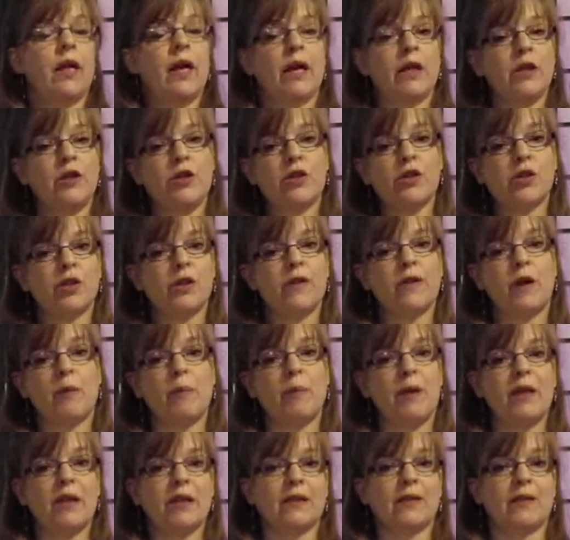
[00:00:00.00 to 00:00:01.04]
And usually they'll
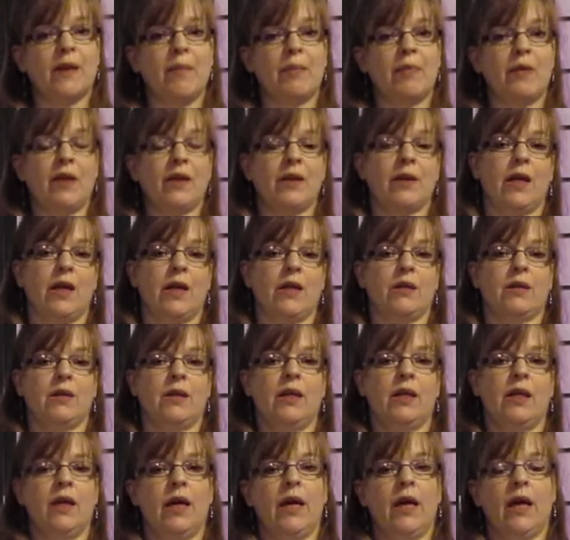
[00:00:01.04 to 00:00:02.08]
pick something that
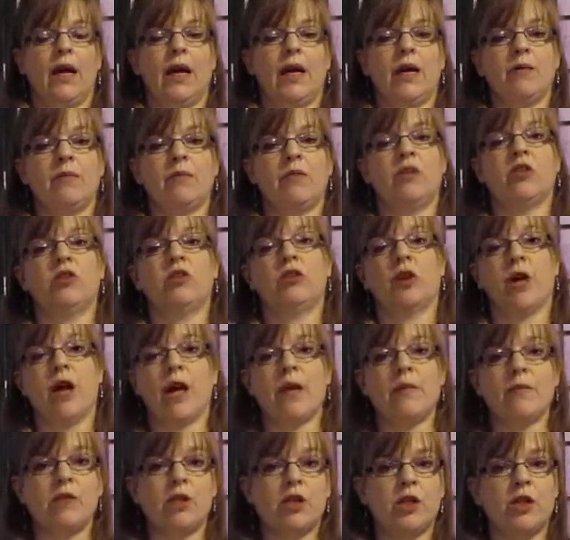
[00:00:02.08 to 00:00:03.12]

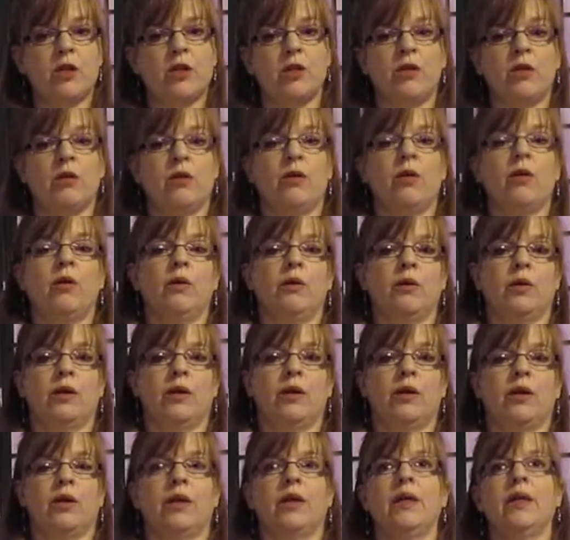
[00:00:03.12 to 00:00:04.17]
describes you
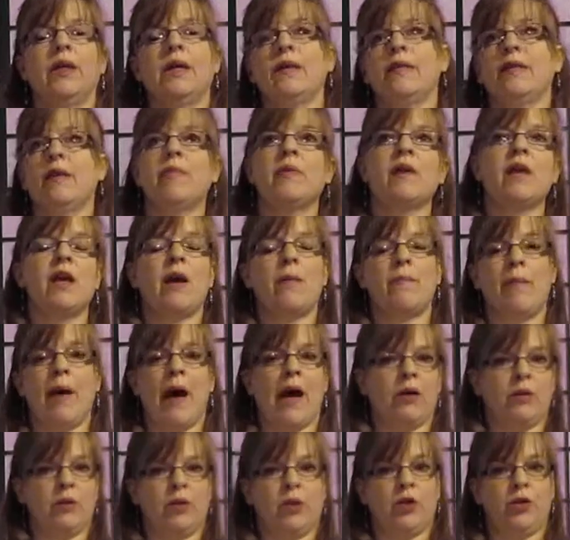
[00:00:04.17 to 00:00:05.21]
or something
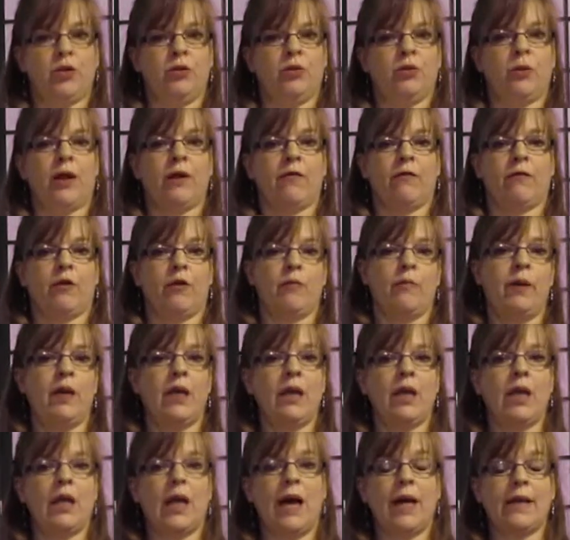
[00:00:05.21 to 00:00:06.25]
about you. Like for
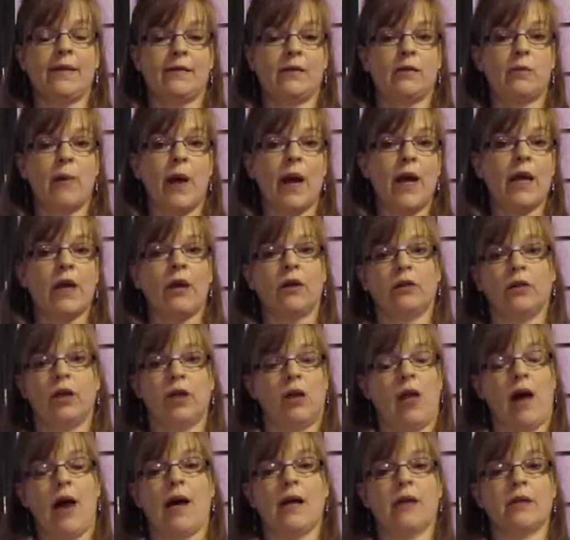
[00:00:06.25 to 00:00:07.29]
me, I smiled a
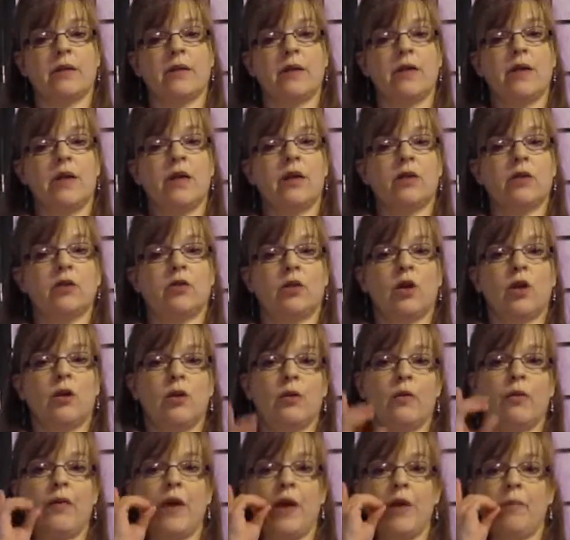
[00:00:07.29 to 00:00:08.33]
lot.
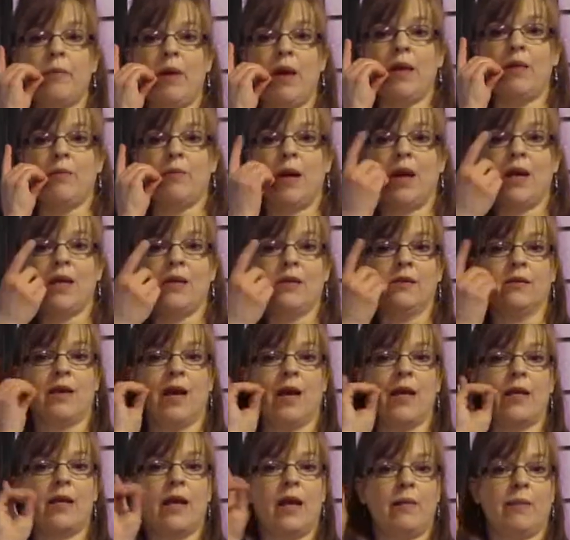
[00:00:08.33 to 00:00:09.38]
So they made my
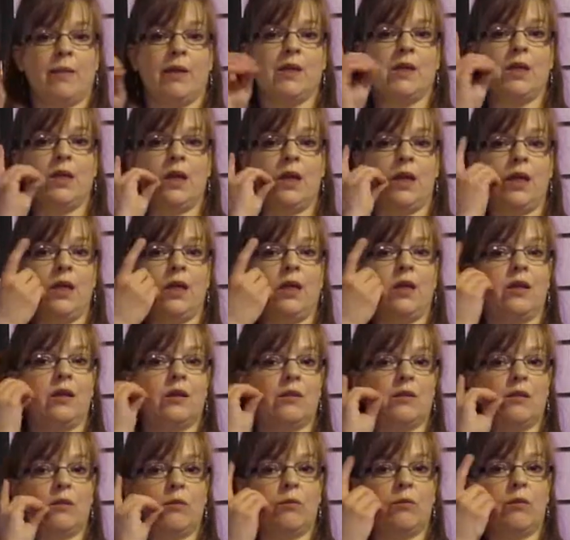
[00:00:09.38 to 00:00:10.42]
sign name a D
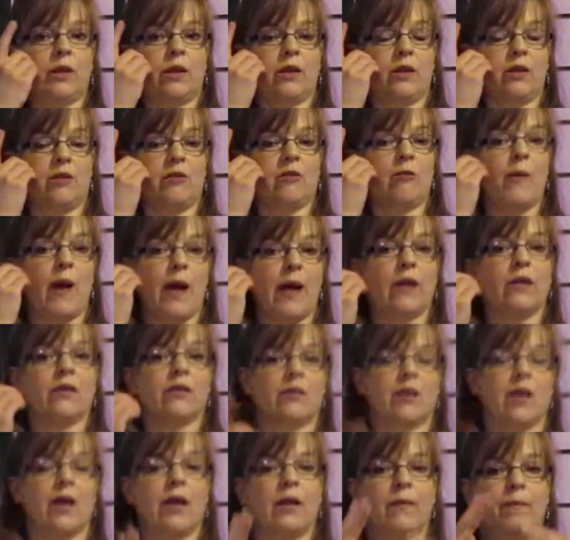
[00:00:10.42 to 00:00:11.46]
with the smile
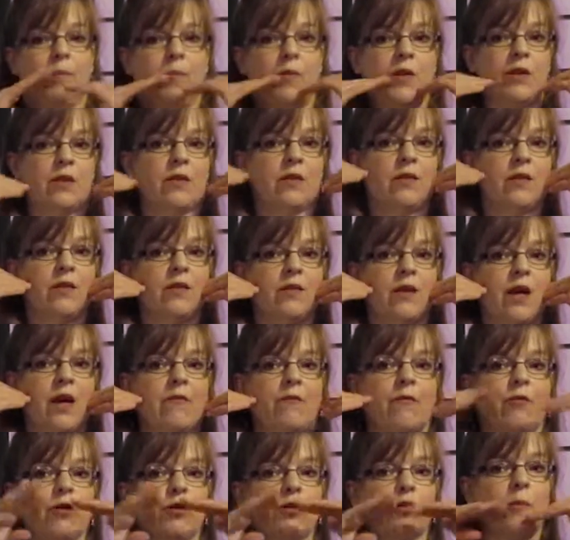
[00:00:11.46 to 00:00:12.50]
sign. This is the
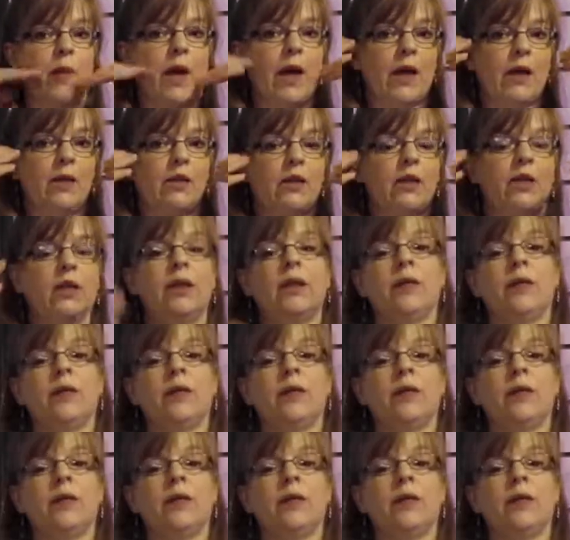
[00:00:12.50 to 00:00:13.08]
sign for smile.